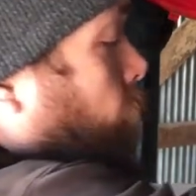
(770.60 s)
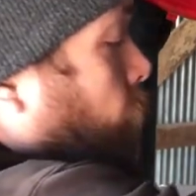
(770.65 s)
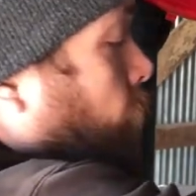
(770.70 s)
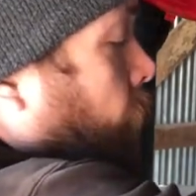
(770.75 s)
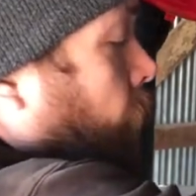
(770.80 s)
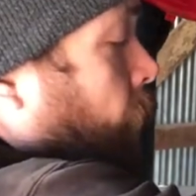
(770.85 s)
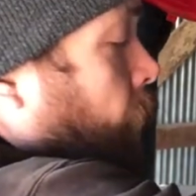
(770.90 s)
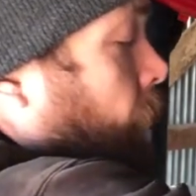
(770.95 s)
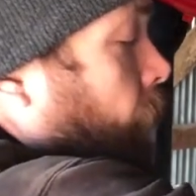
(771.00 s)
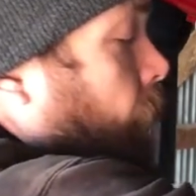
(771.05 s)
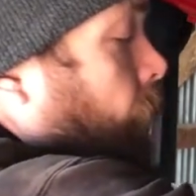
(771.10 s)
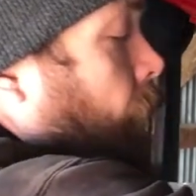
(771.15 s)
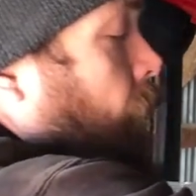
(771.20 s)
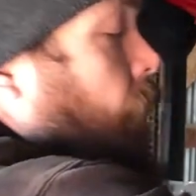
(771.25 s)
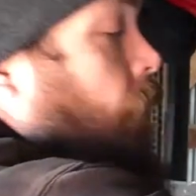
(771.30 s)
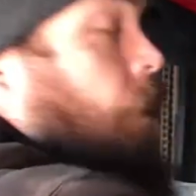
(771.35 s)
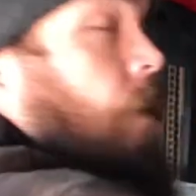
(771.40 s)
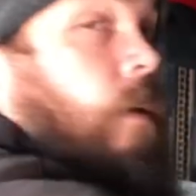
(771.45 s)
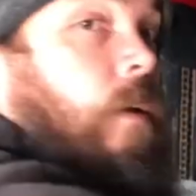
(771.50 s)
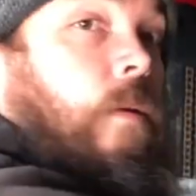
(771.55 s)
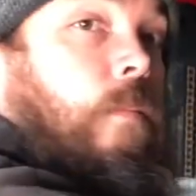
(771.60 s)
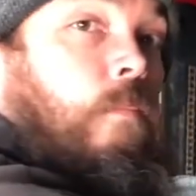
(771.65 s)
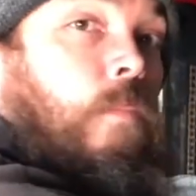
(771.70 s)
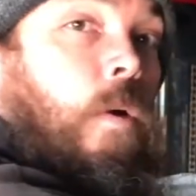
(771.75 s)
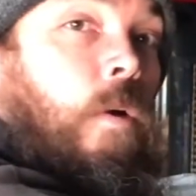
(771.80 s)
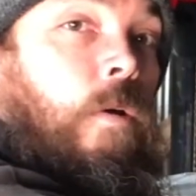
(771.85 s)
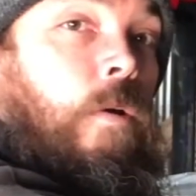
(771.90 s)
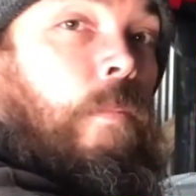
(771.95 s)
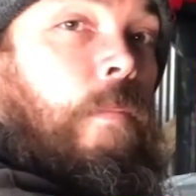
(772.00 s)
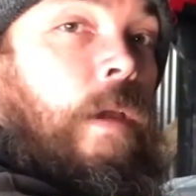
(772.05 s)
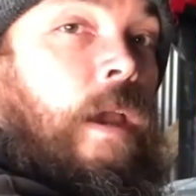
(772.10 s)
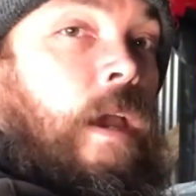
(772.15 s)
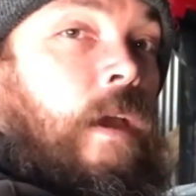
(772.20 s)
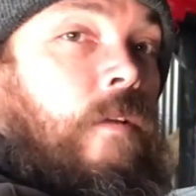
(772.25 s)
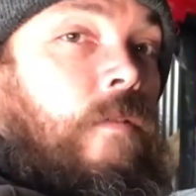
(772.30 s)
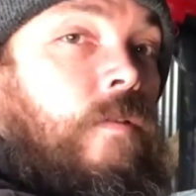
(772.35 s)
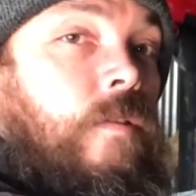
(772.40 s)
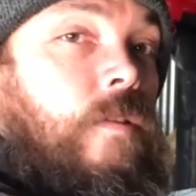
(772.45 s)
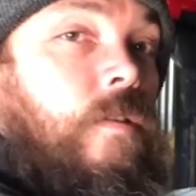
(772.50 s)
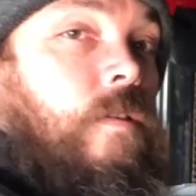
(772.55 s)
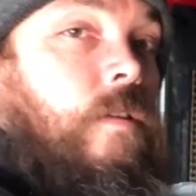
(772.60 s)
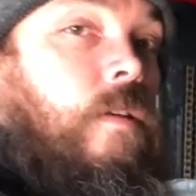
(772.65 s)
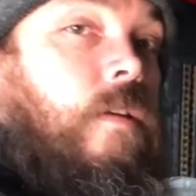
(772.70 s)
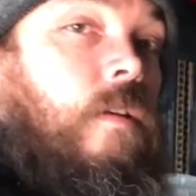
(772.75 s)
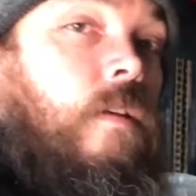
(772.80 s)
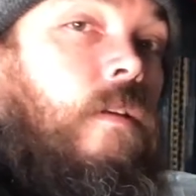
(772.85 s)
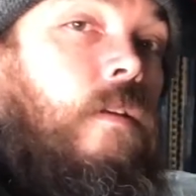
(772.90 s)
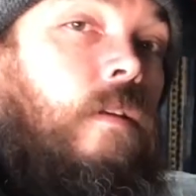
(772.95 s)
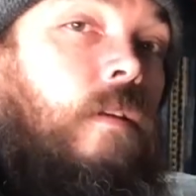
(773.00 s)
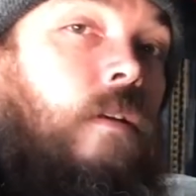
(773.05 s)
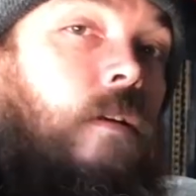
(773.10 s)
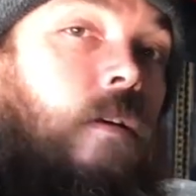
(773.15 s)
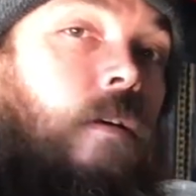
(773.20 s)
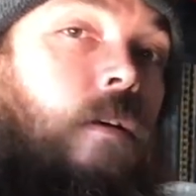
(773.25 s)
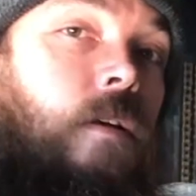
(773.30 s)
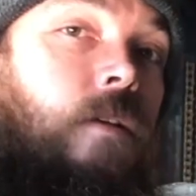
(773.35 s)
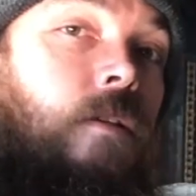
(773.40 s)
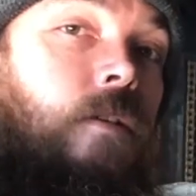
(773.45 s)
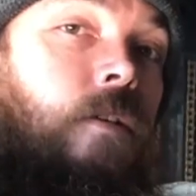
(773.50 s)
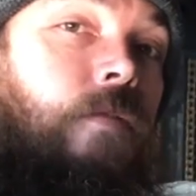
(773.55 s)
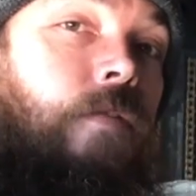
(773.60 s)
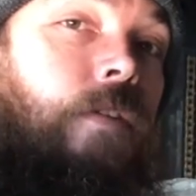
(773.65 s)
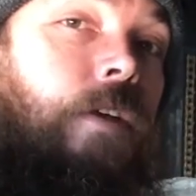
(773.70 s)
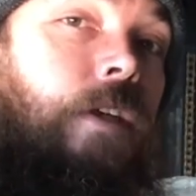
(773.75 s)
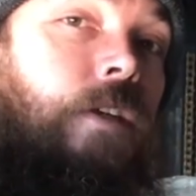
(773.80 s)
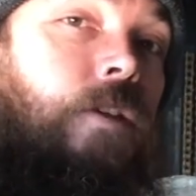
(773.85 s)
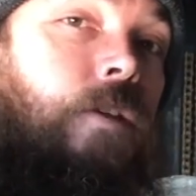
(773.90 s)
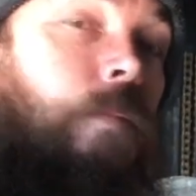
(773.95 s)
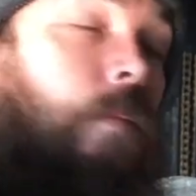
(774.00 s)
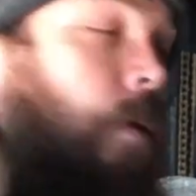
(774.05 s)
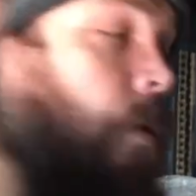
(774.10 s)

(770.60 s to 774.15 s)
we had motor mounts. Don't forget your